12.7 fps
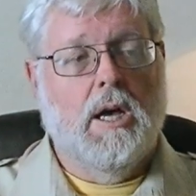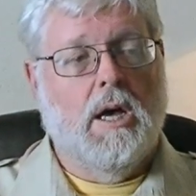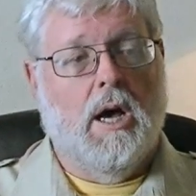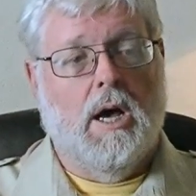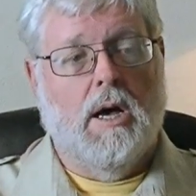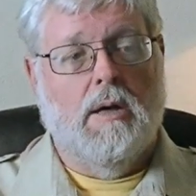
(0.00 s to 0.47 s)

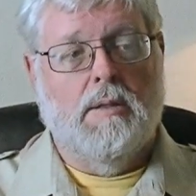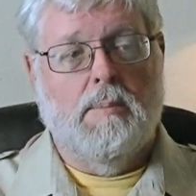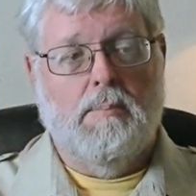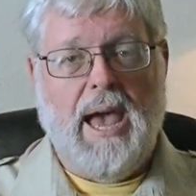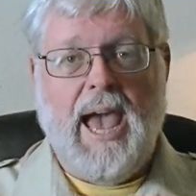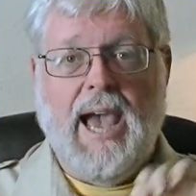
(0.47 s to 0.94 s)
uh, the
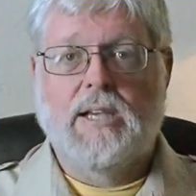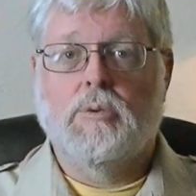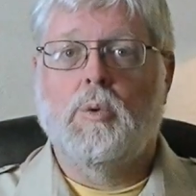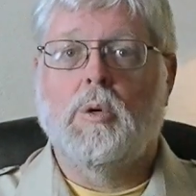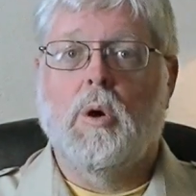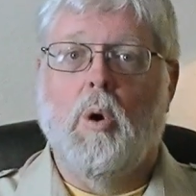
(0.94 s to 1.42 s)

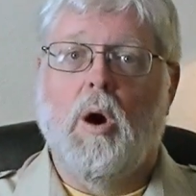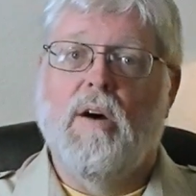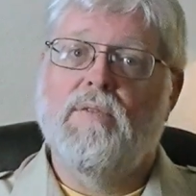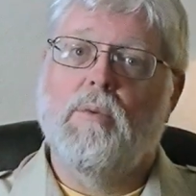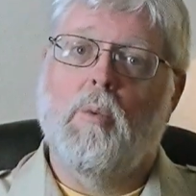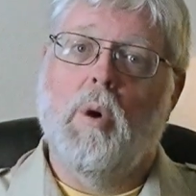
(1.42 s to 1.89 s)
packs will go
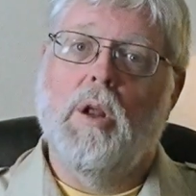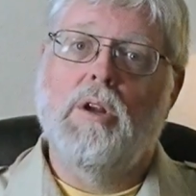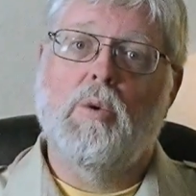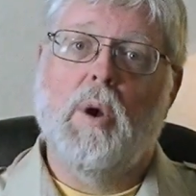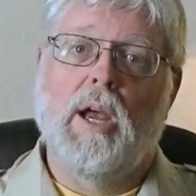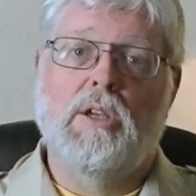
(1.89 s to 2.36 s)
off in one
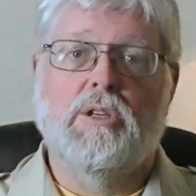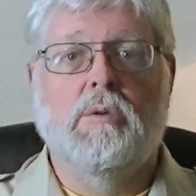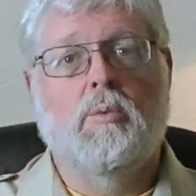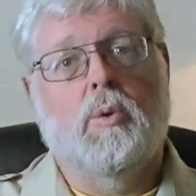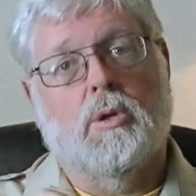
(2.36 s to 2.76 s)
direction,